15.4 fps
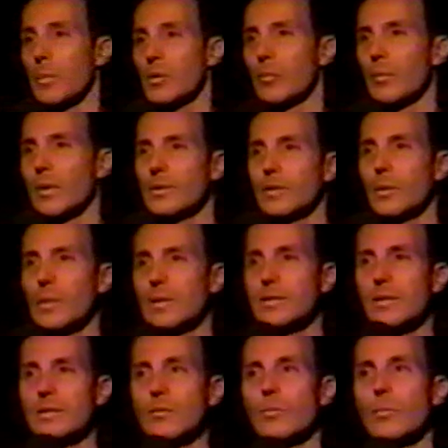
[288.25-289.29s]
But it
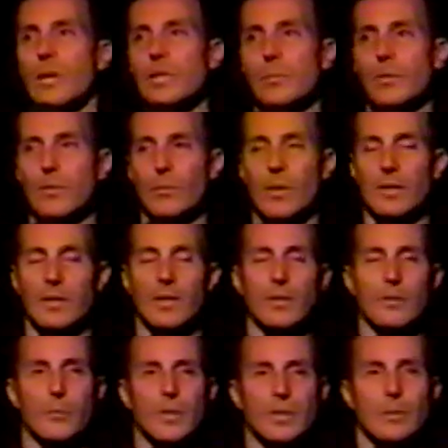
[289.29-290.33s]
reminds me of my
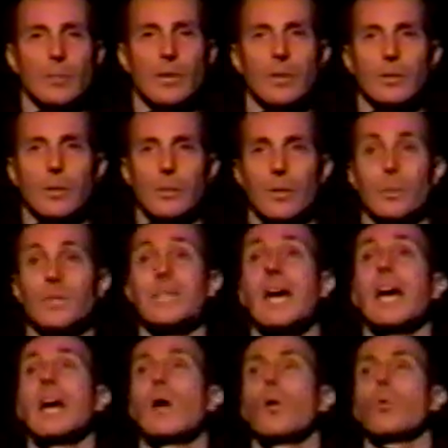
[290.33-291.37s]
kind of misspent youth. I mean,
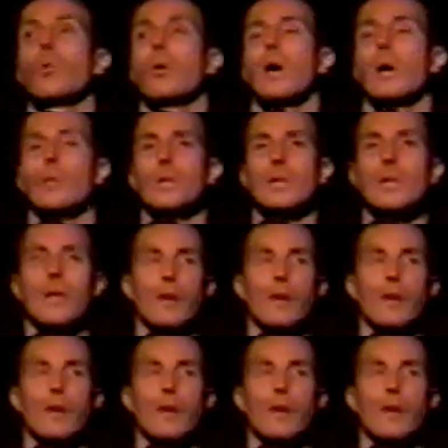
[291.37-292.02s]
now, I would